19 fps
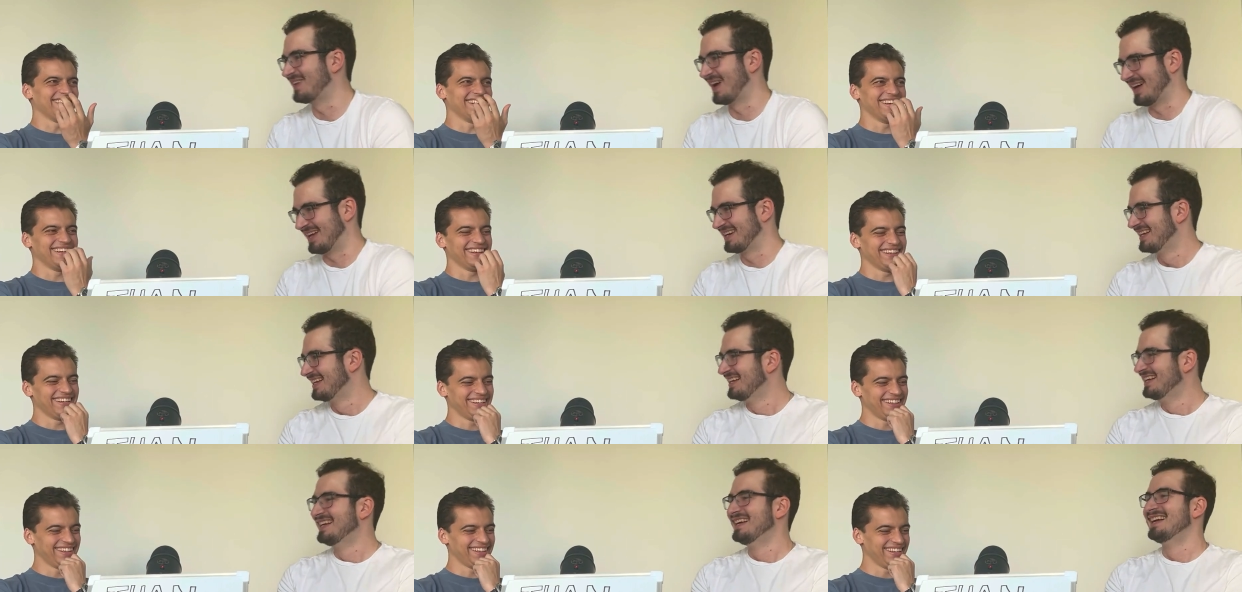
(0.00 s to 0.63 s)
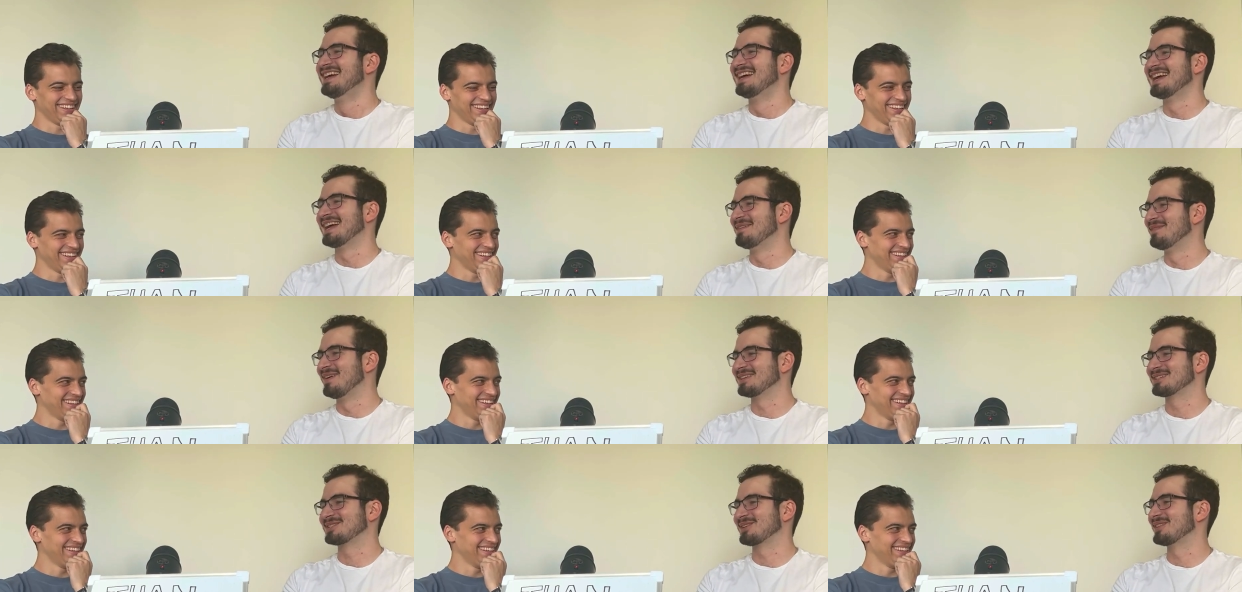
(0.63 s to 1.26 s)

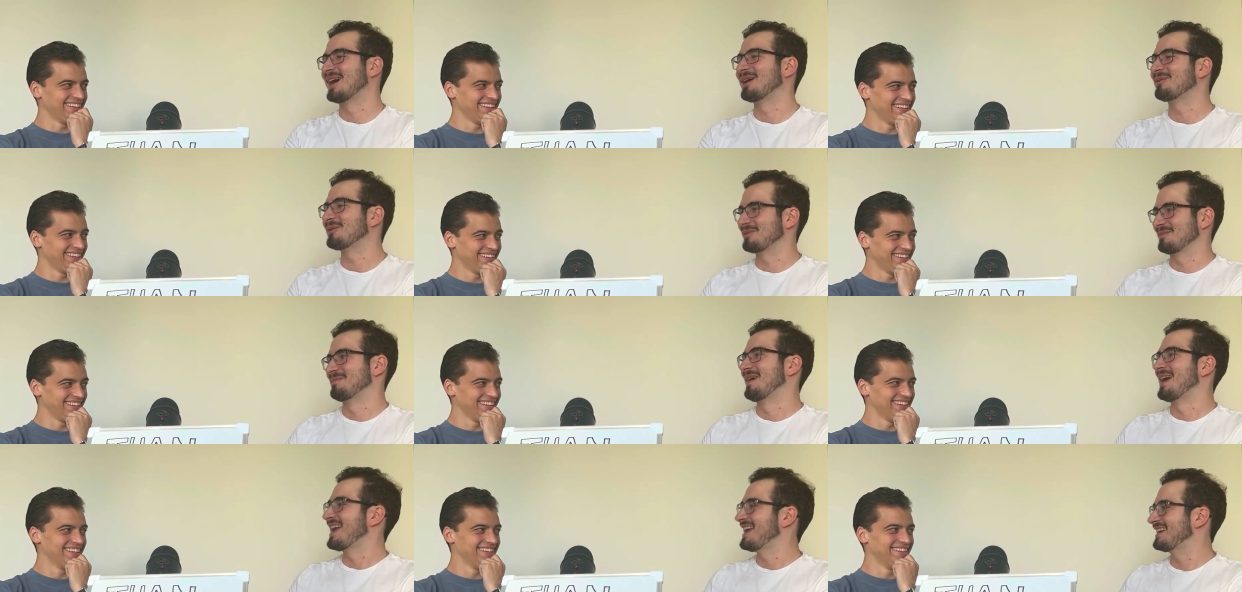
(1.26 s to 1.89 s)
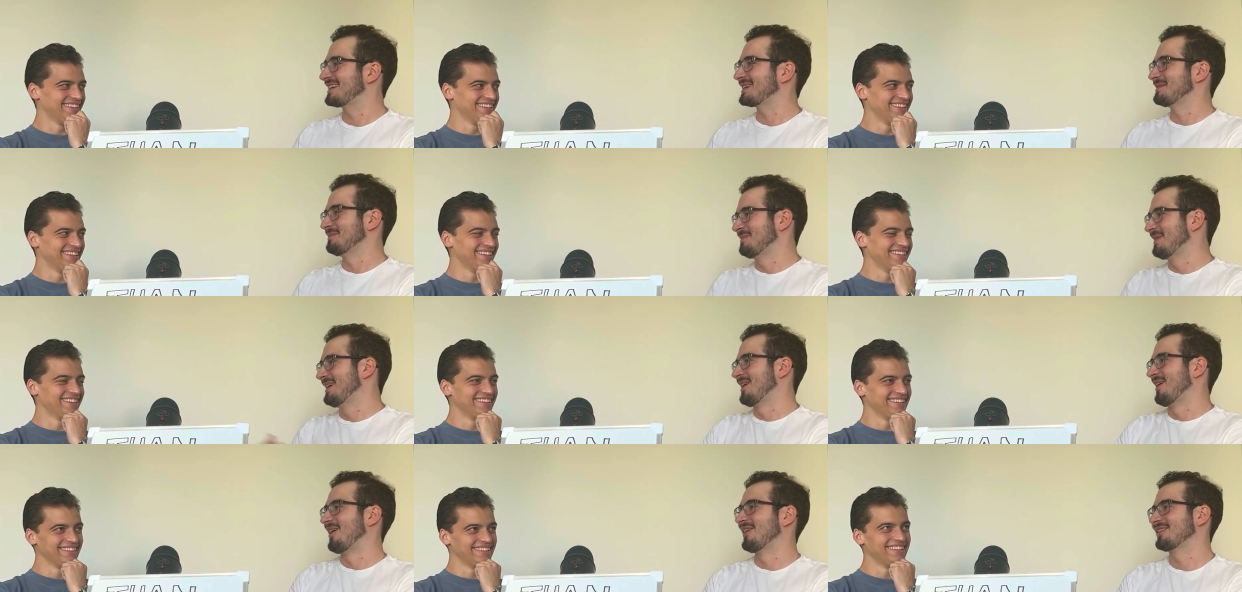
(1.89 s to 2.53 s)
Speaker 1: but, so that would make
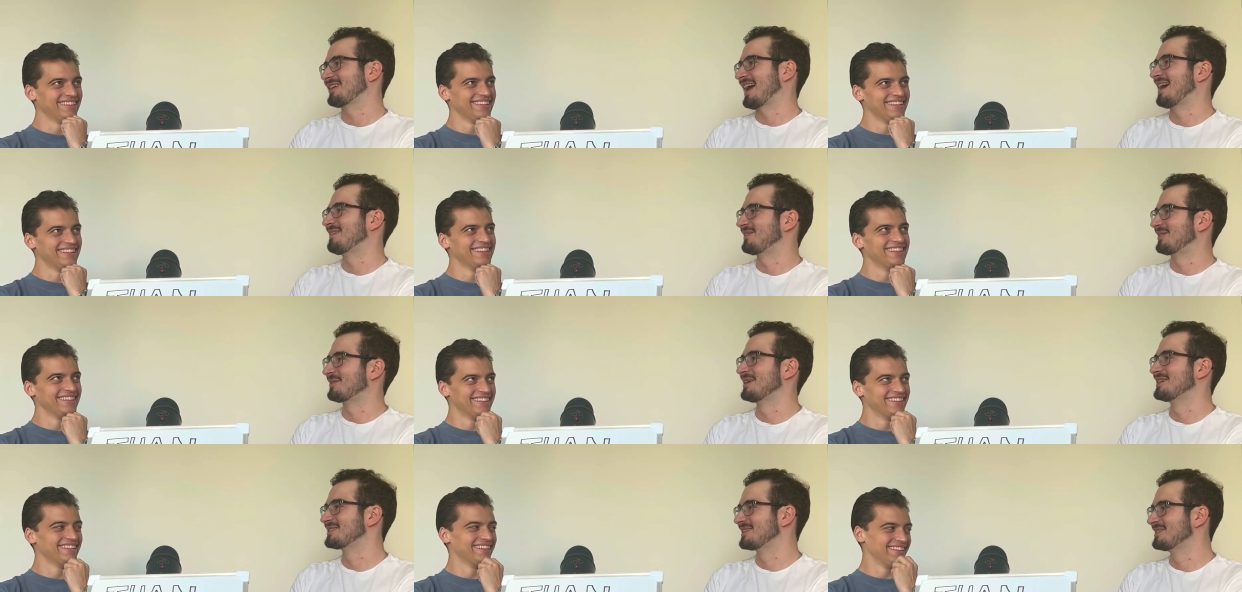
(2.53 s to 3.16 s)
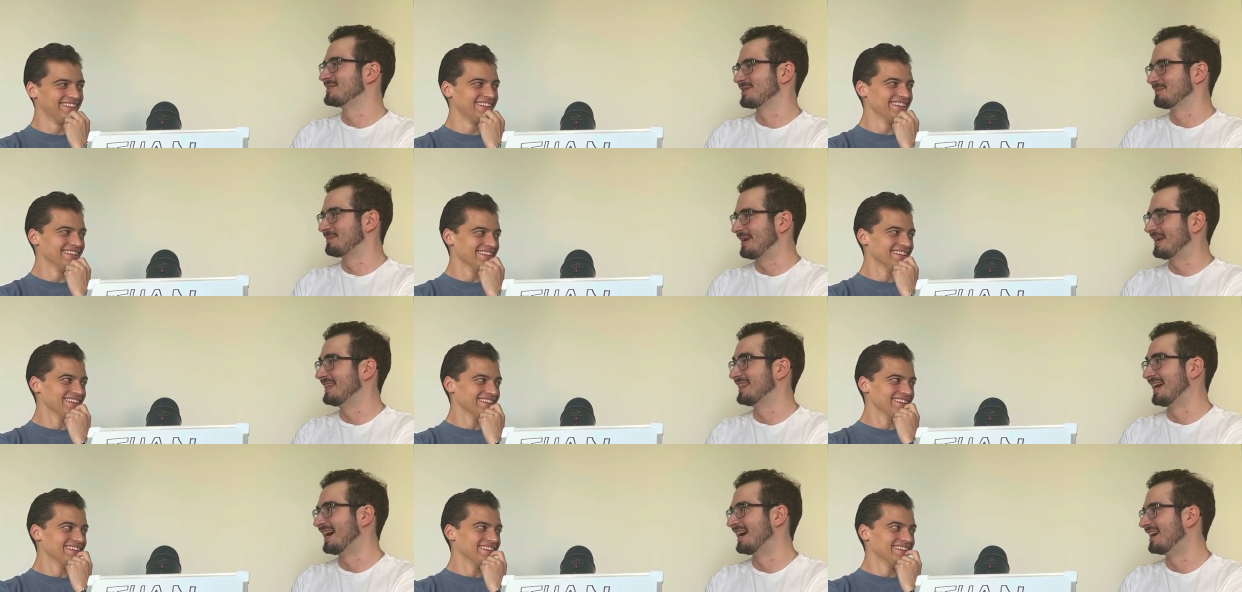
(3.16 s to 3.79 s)
Mihawk have a reason to
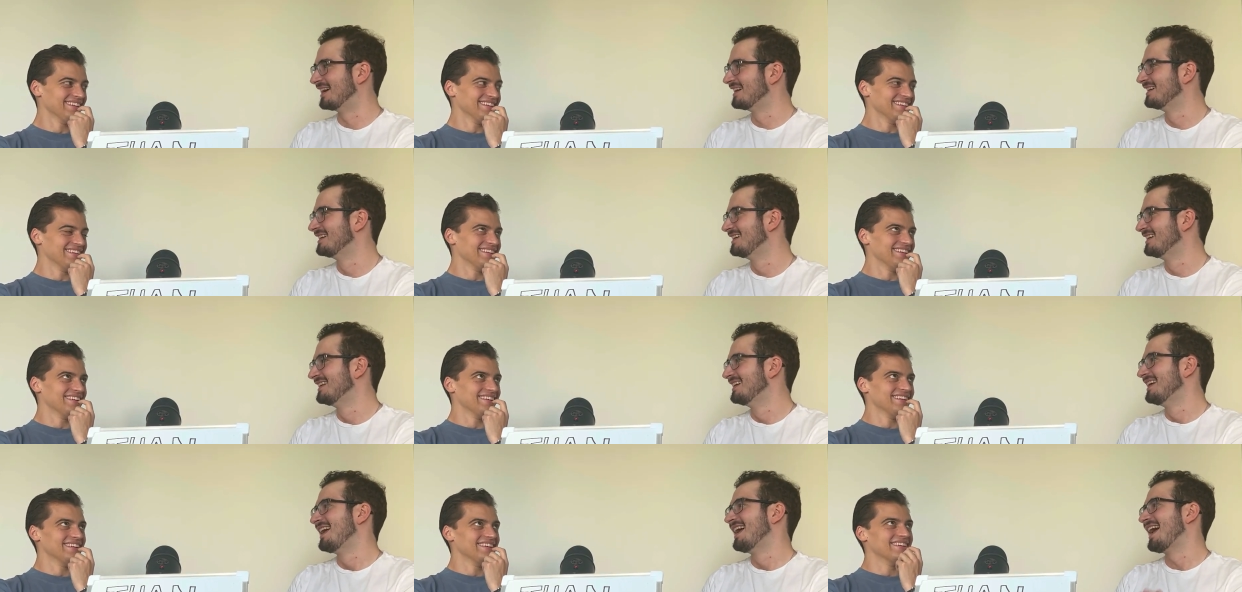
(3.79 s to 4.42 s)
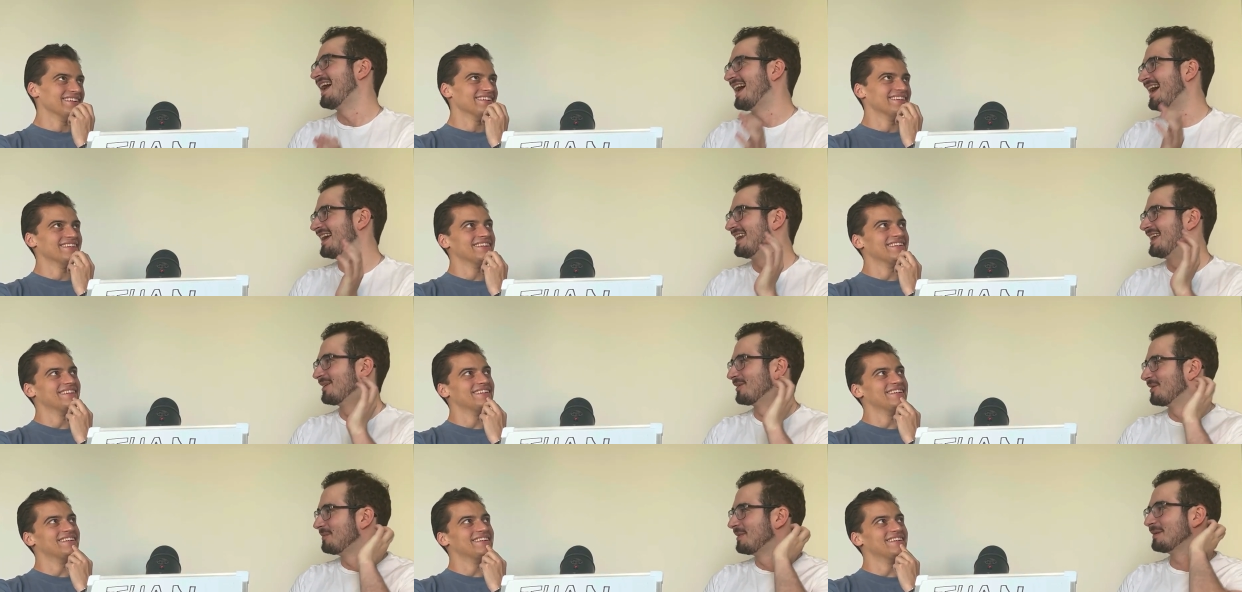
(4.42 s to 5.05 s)
be there, and
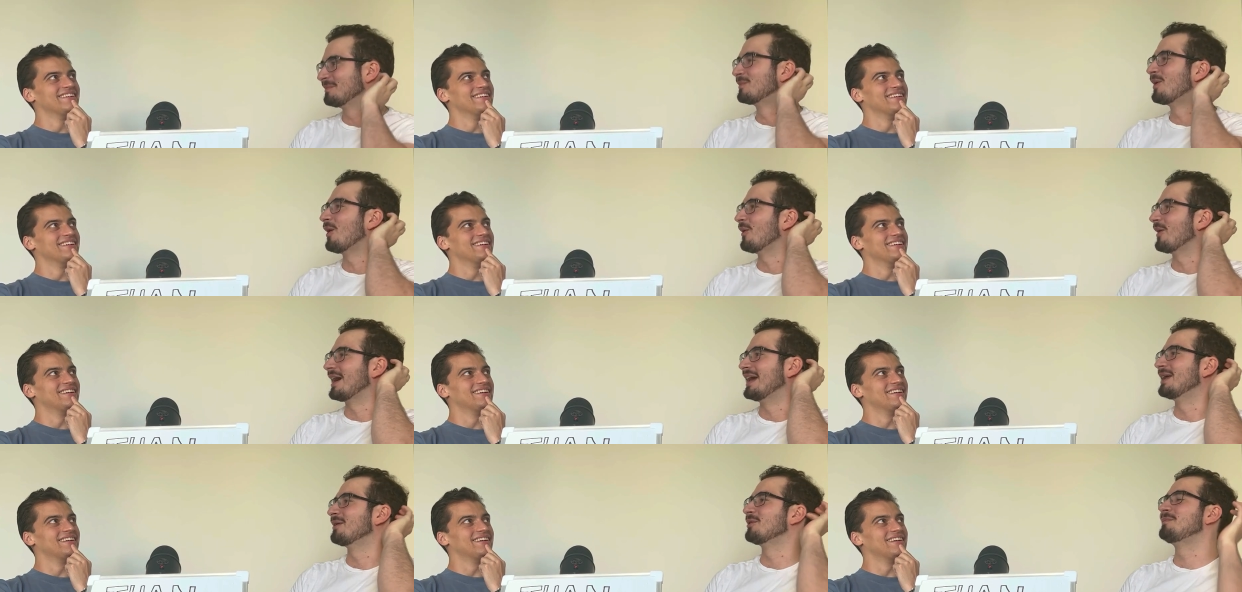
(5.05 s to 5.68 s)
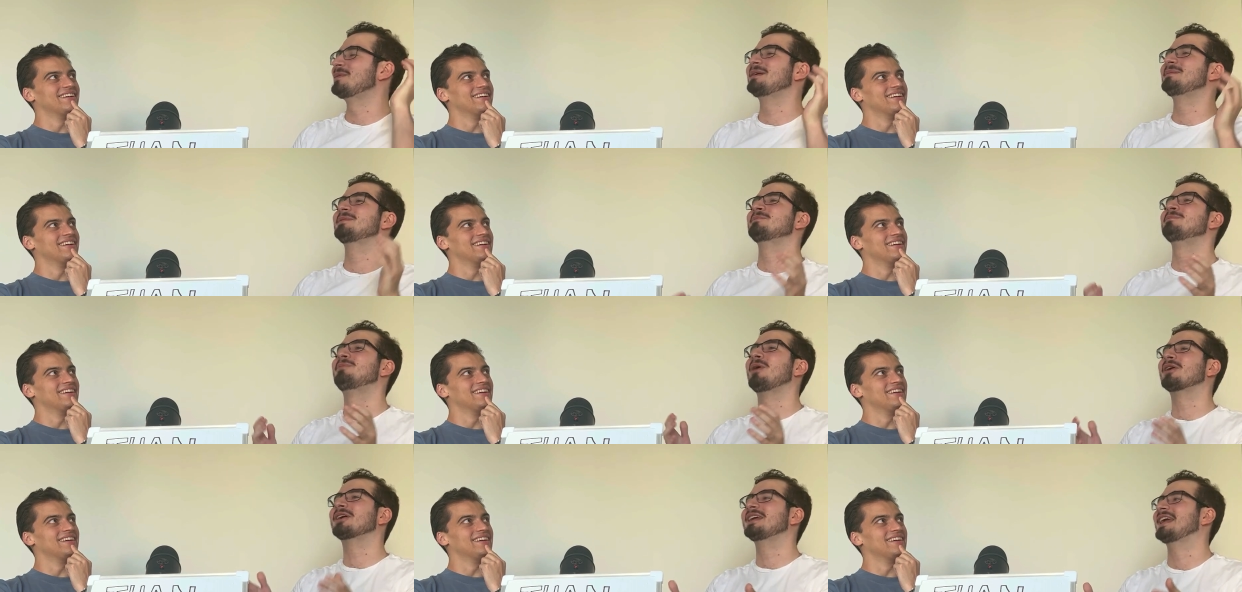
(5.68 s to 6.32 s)
it would be bro, and it would be
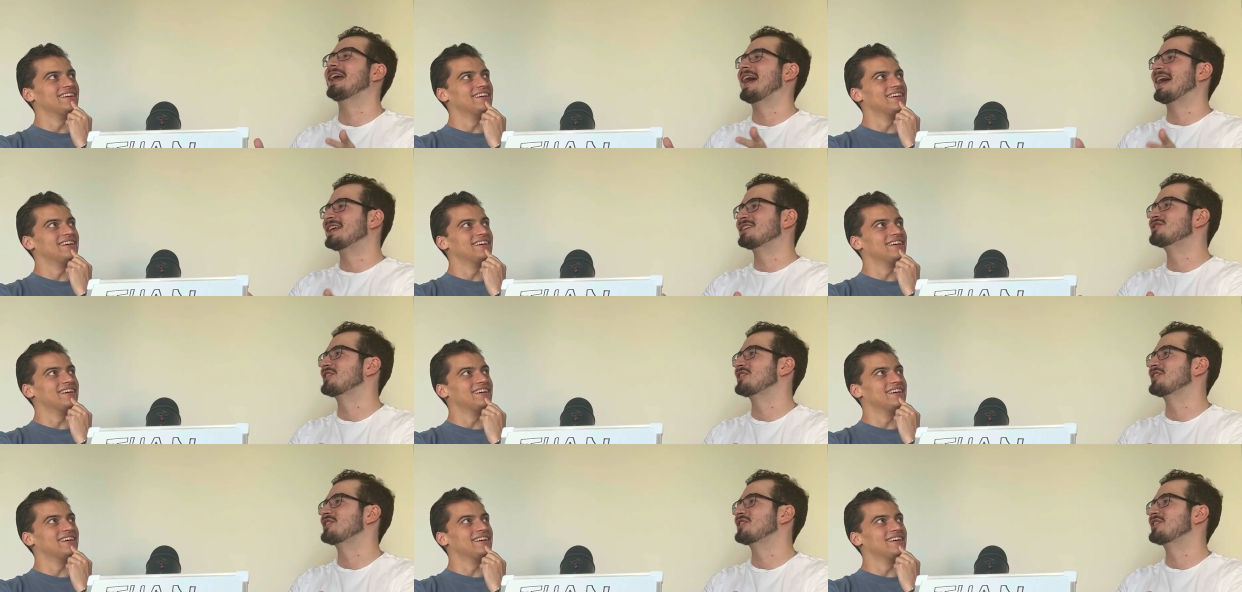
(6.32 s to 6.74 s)
Buggy and